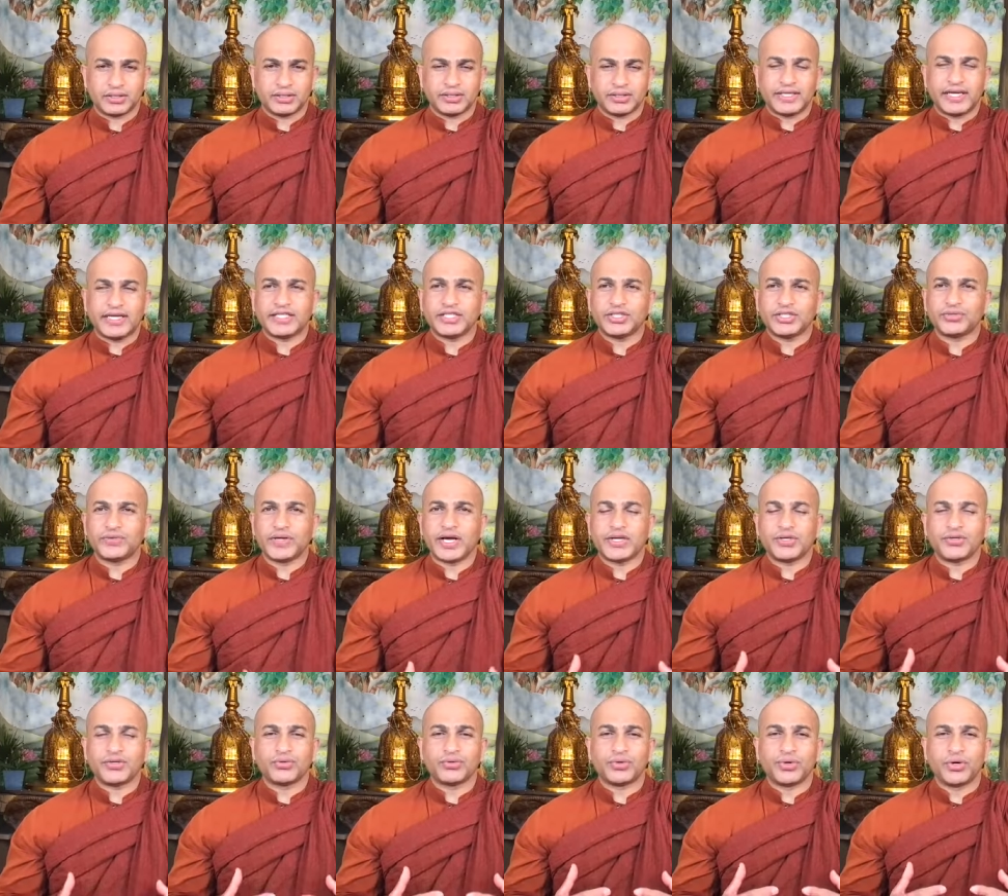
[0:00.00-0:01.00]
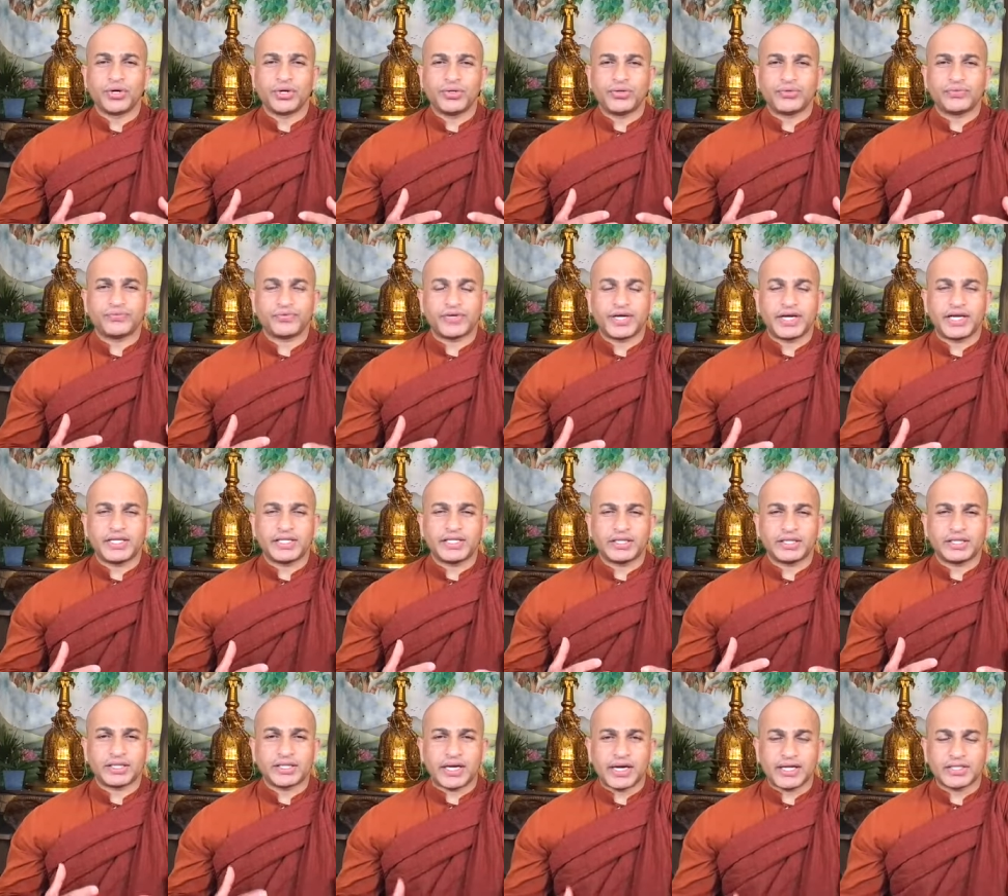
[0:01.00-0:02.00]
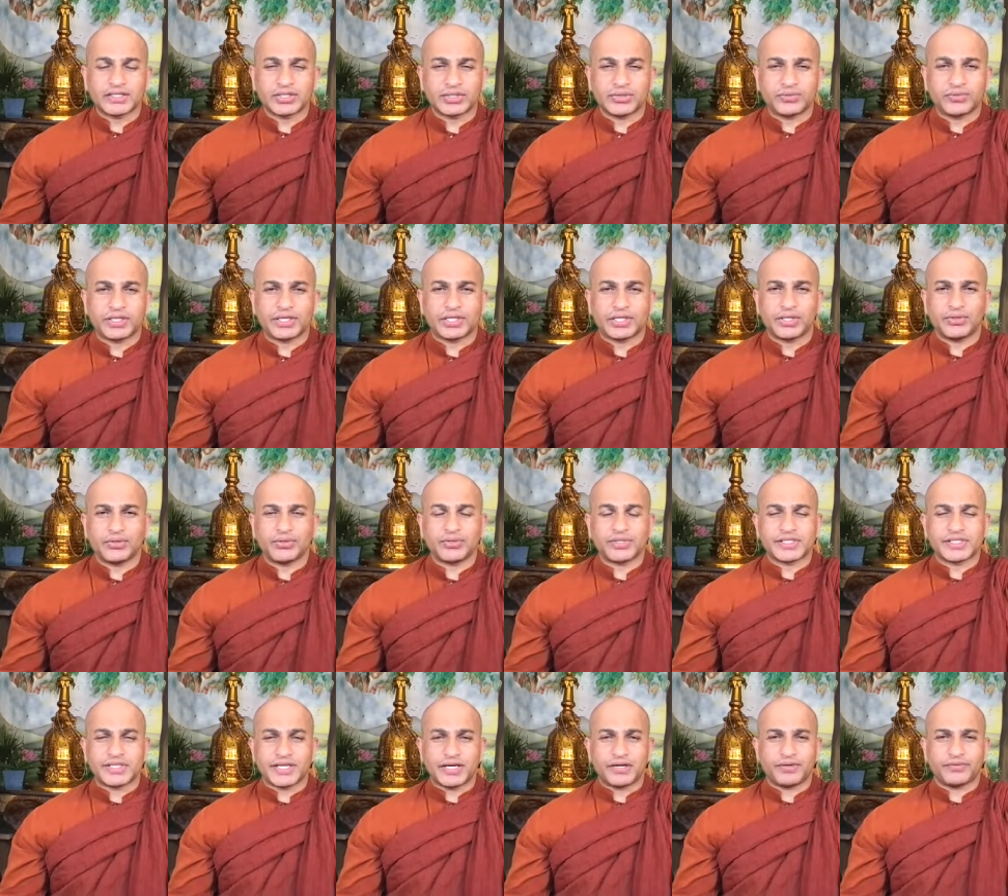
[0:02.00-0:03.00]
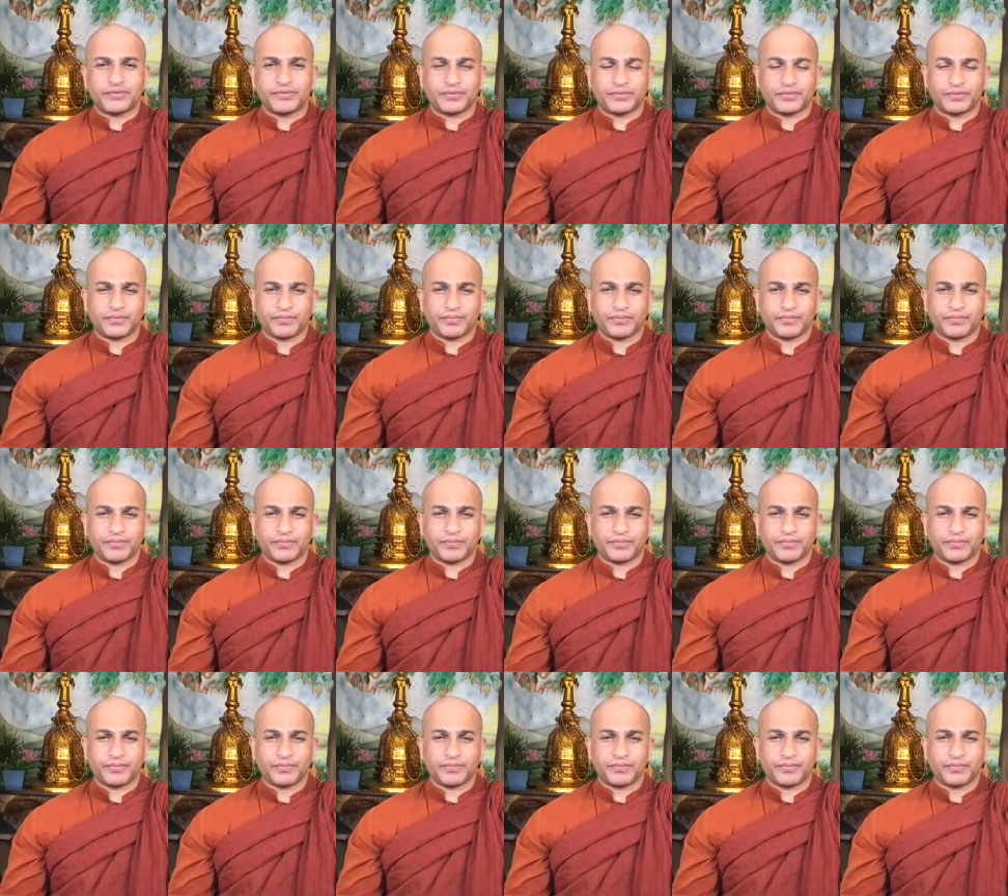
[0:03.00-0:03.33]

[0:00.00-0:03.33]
That is where you're going to find the trust within yourself.